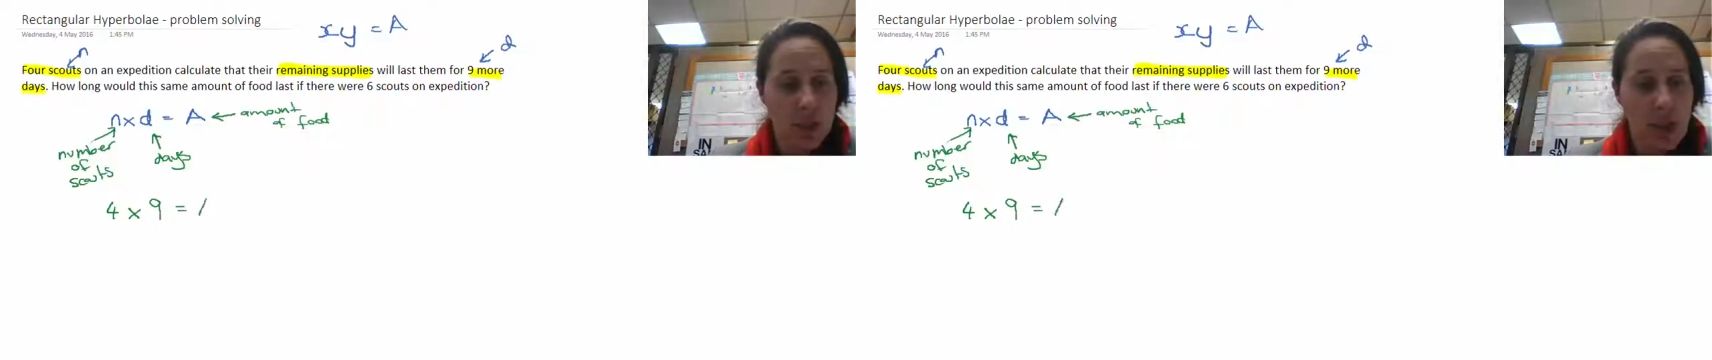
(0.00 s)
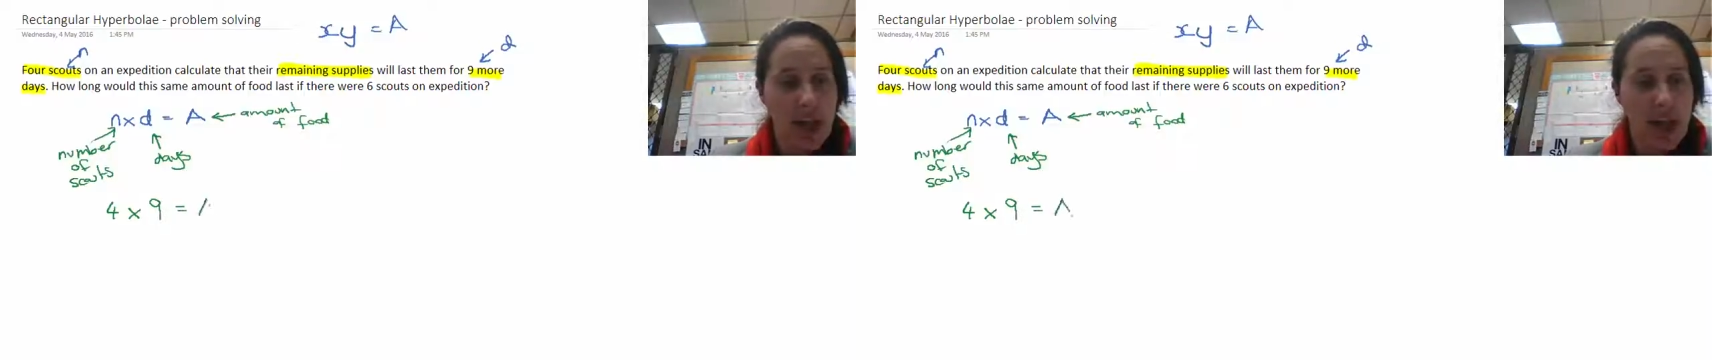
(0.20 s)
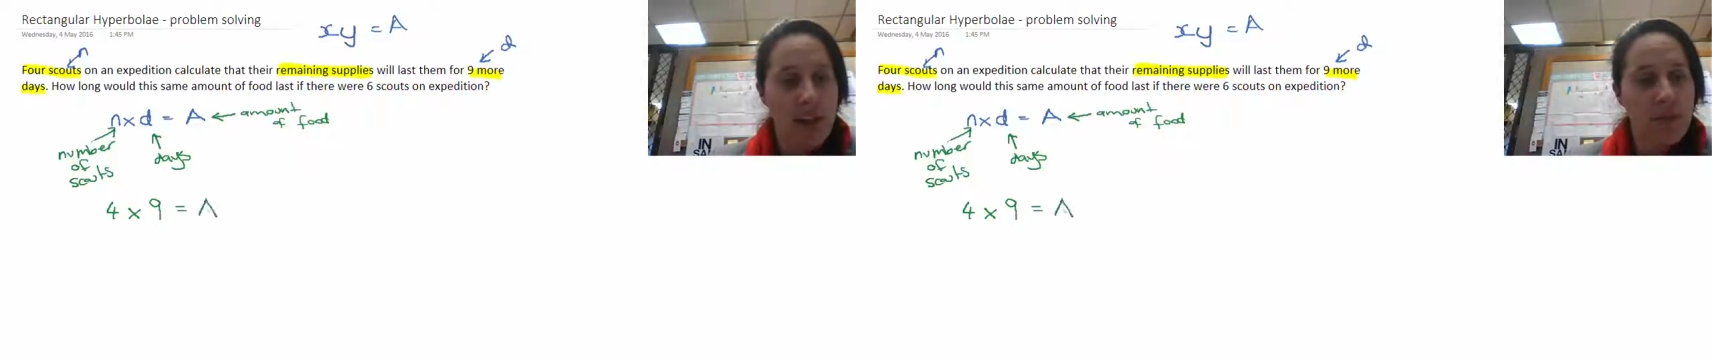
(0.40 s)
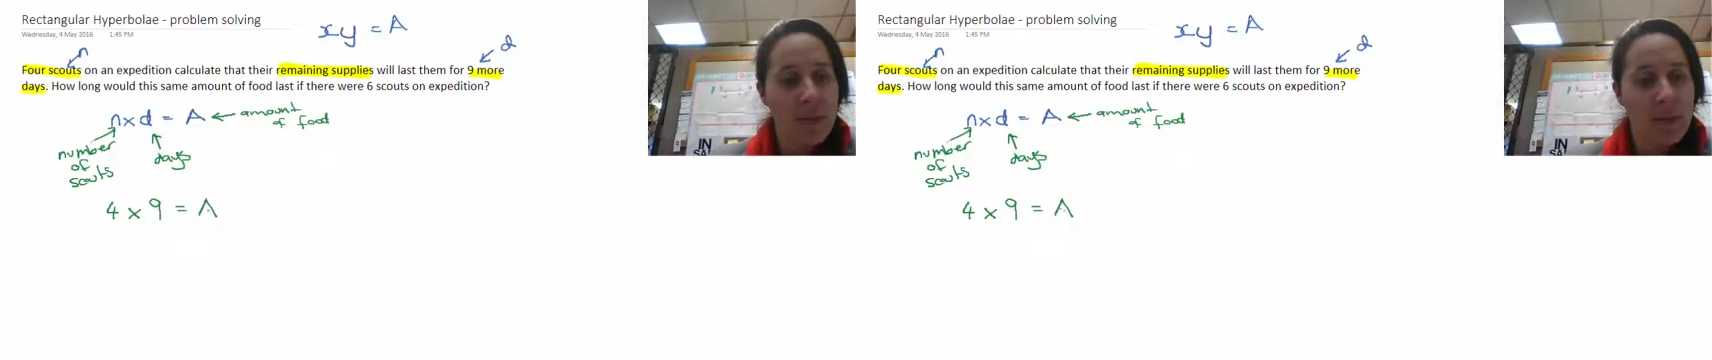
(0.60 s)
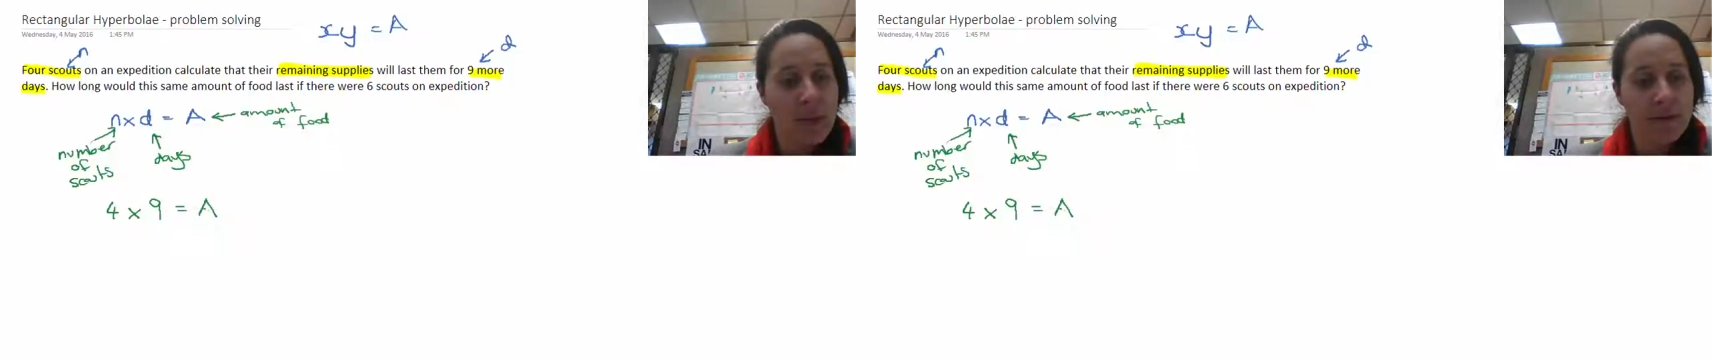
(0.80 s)
and that
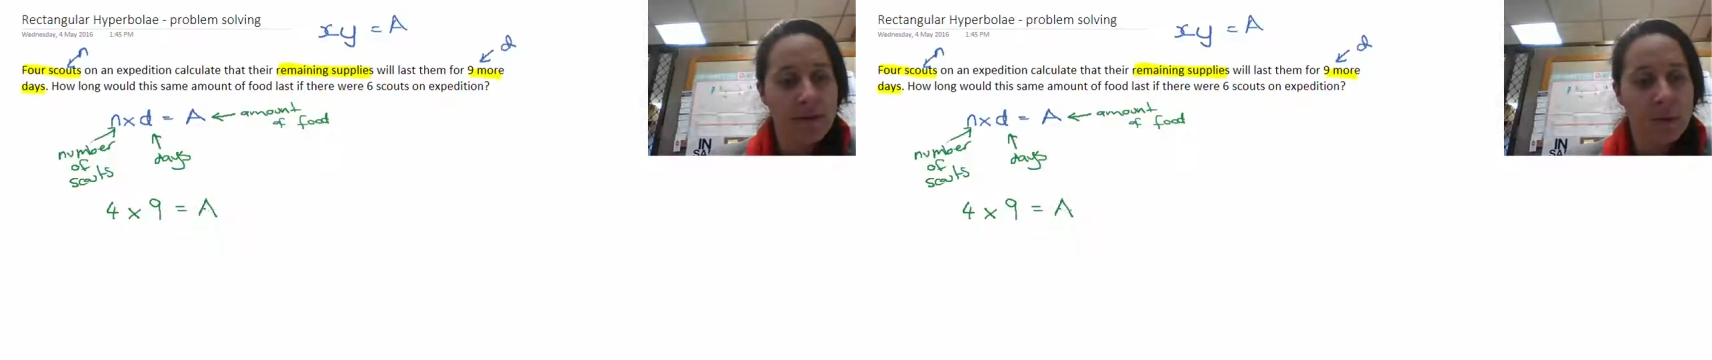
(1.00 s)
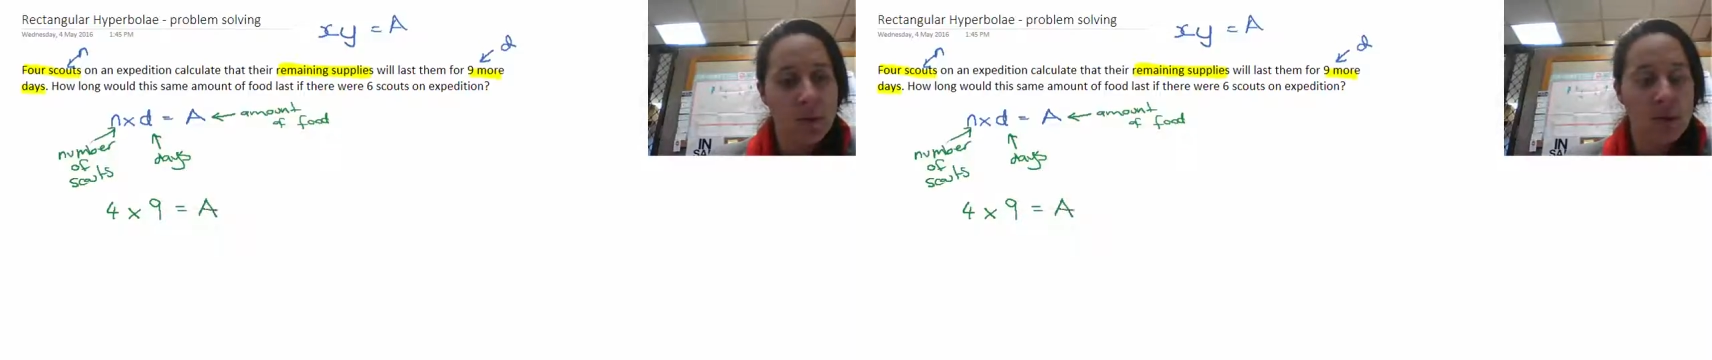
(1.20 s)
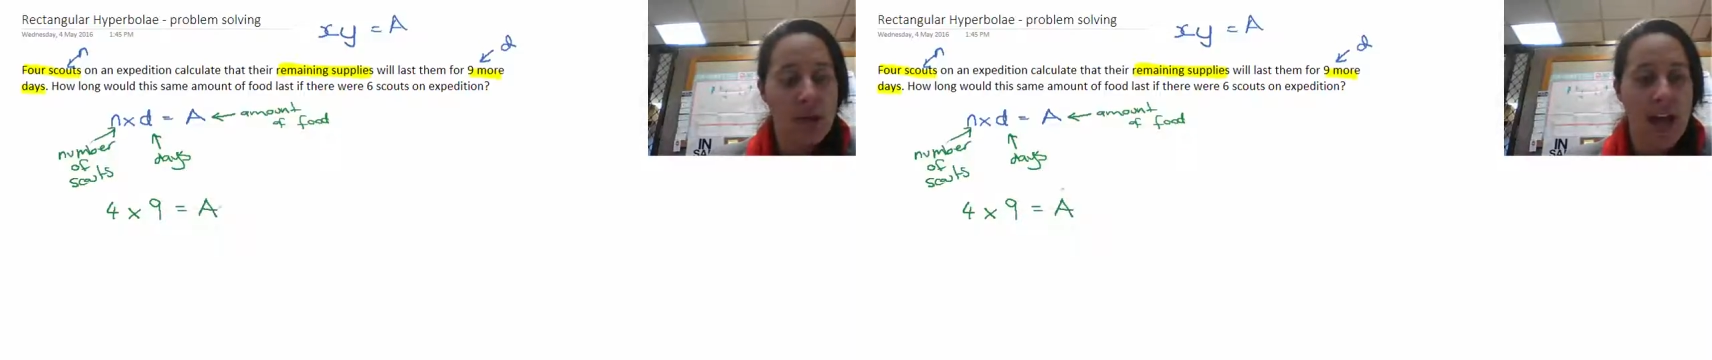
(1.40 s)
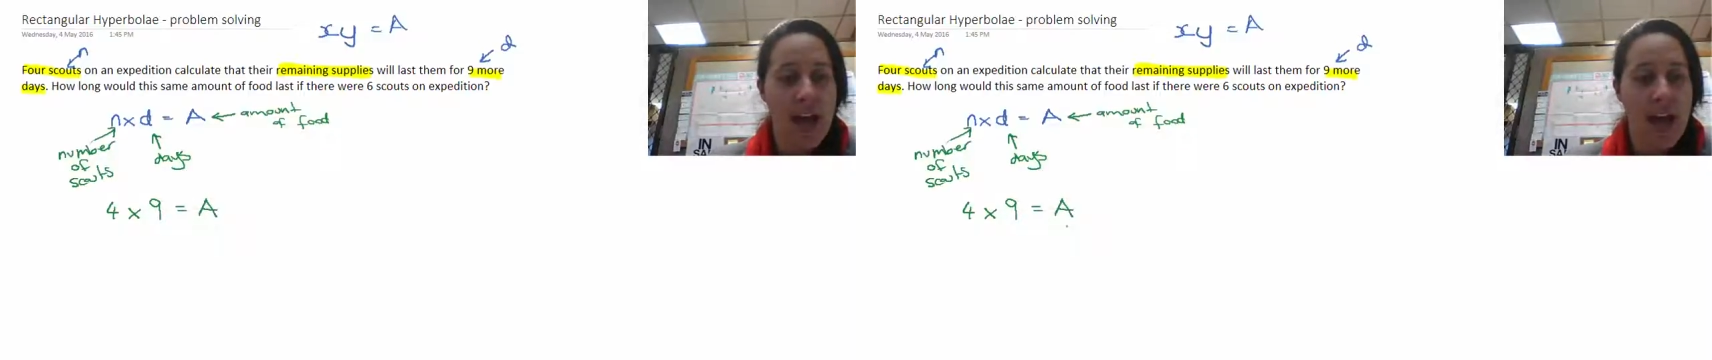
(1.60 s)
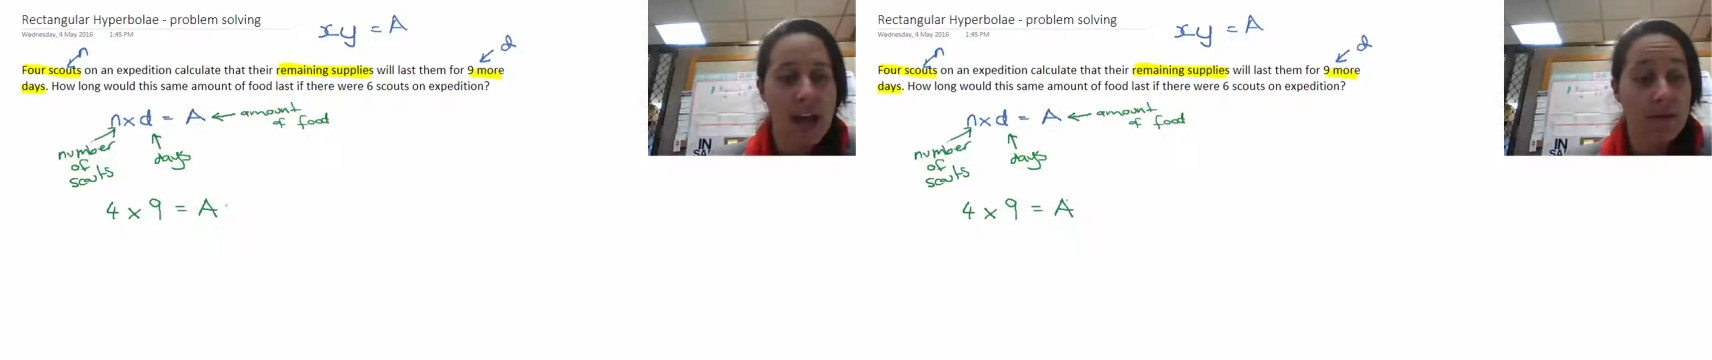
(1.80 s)
equals however
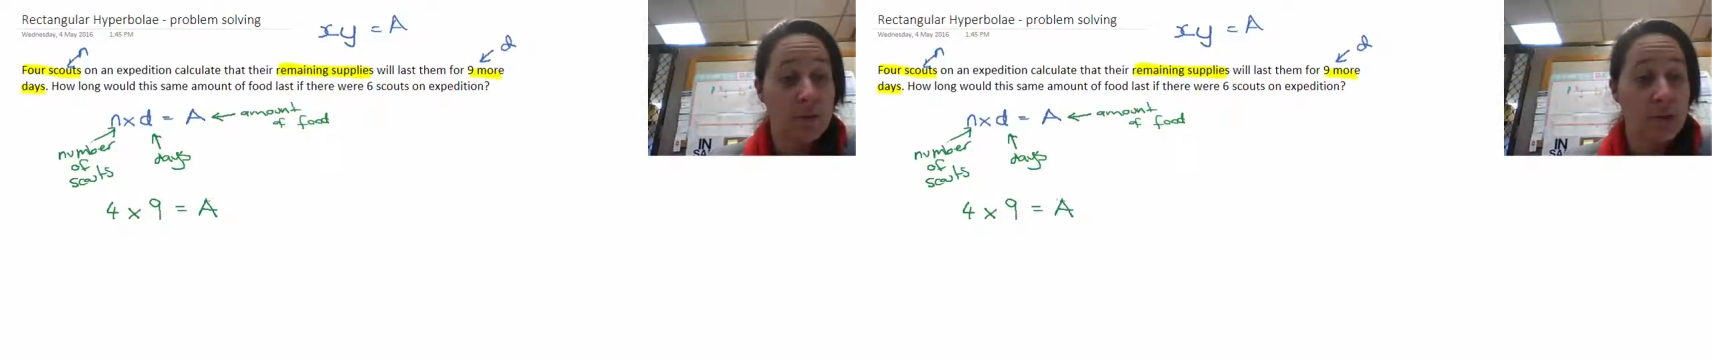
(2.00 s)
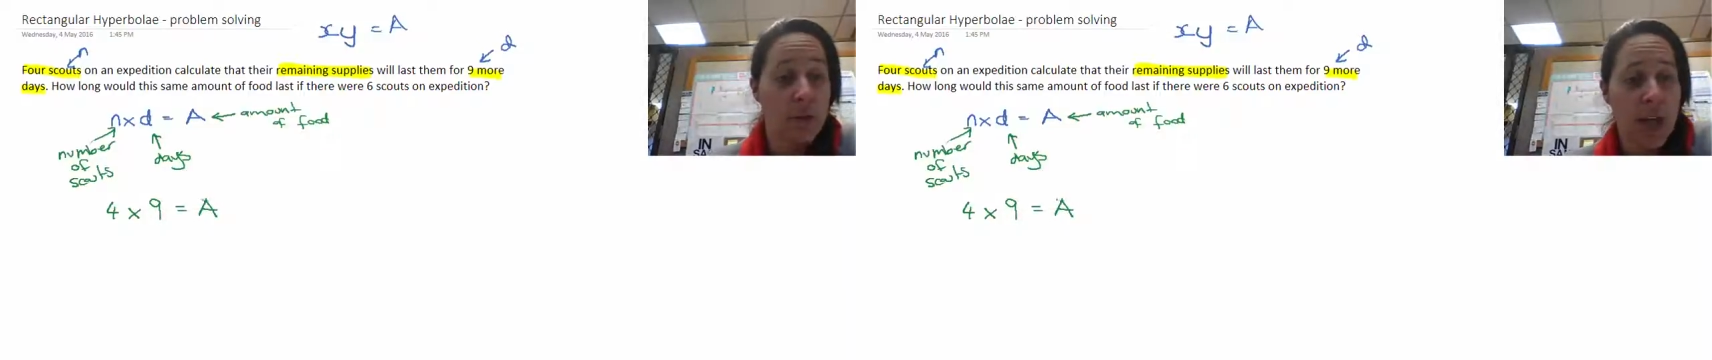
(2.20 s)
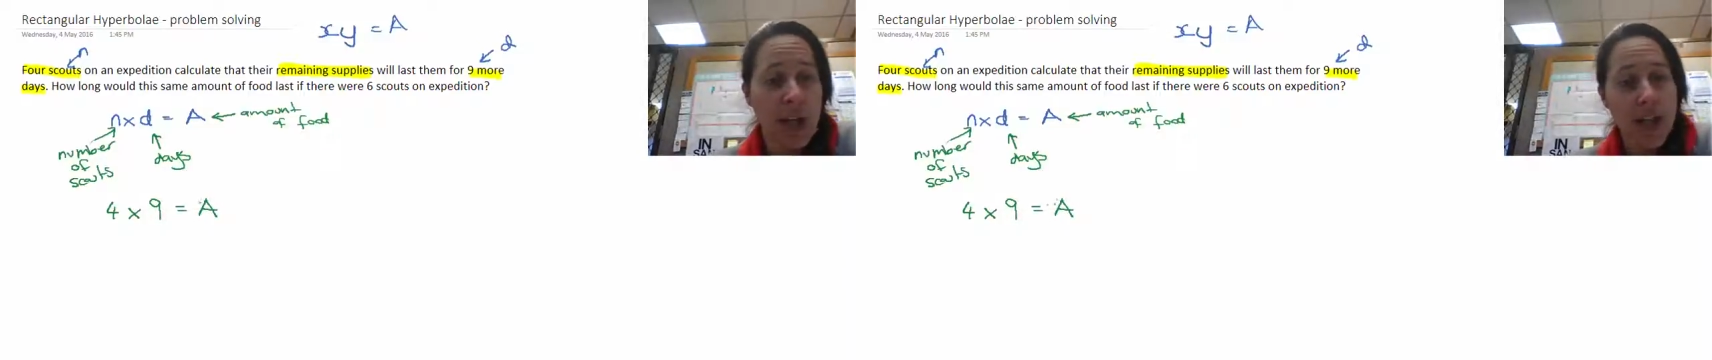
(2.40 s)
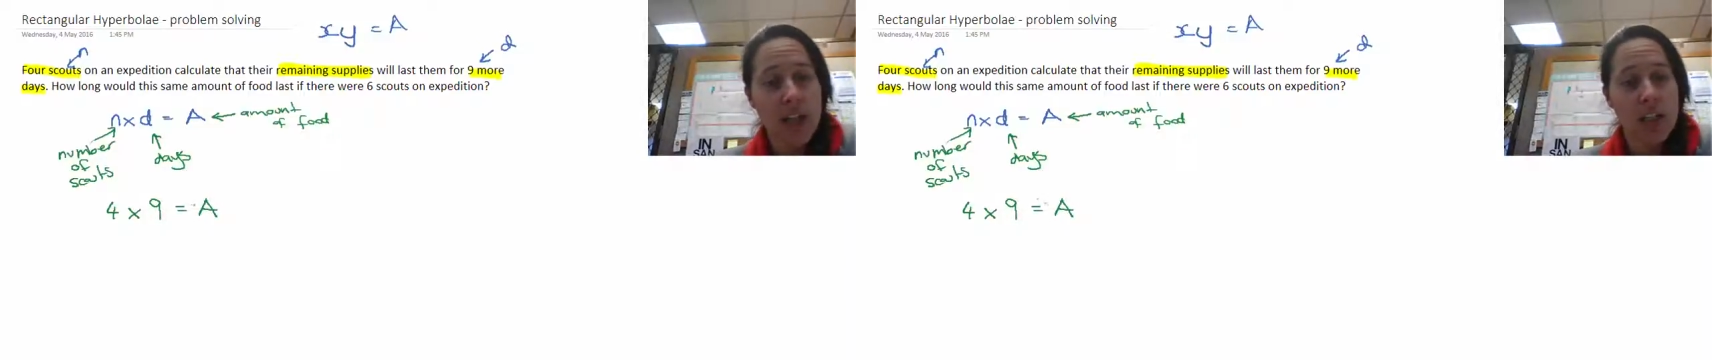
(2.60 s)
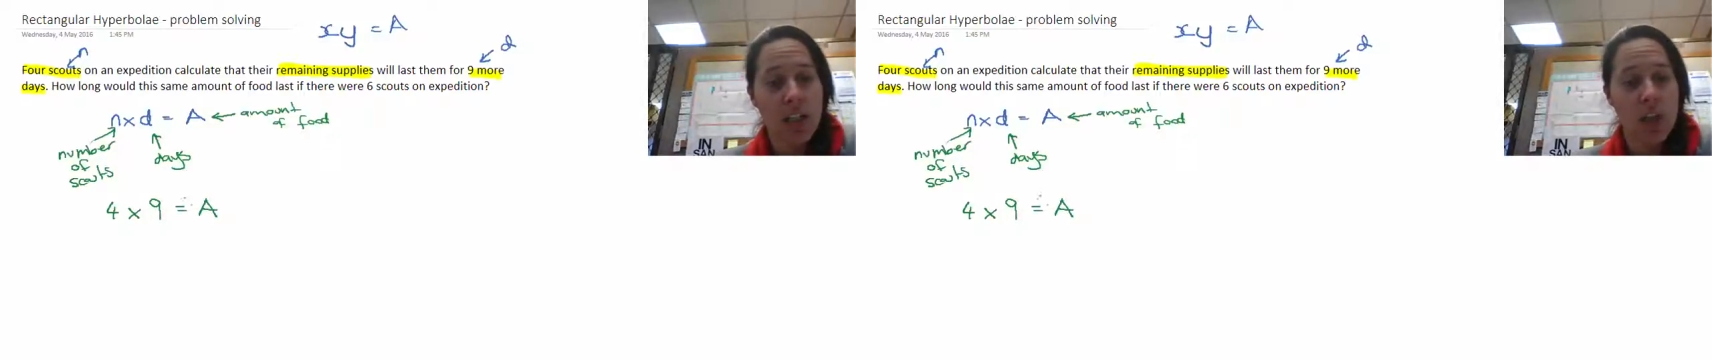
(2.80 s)
much food they
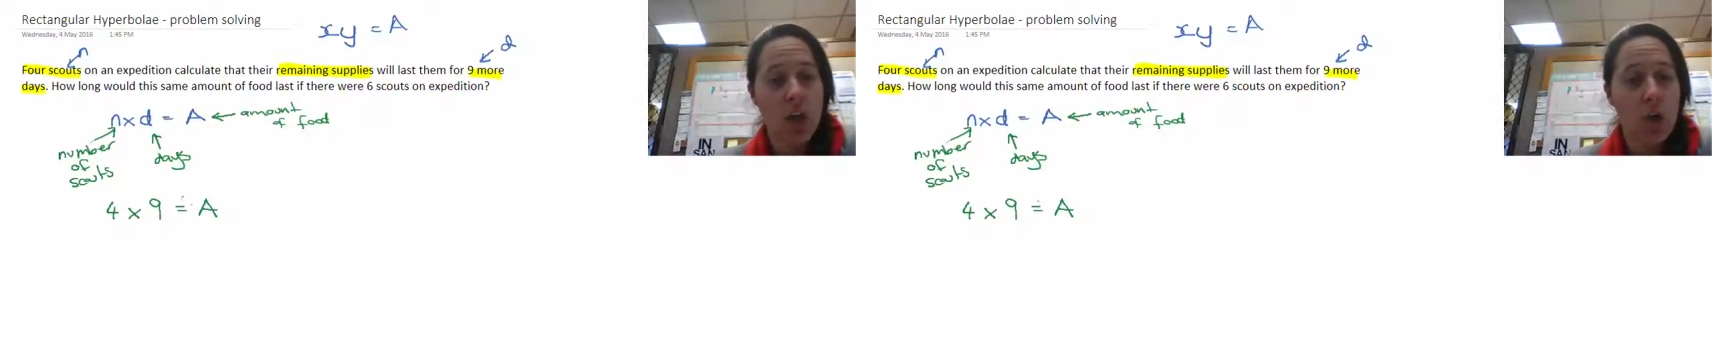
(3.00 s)
have,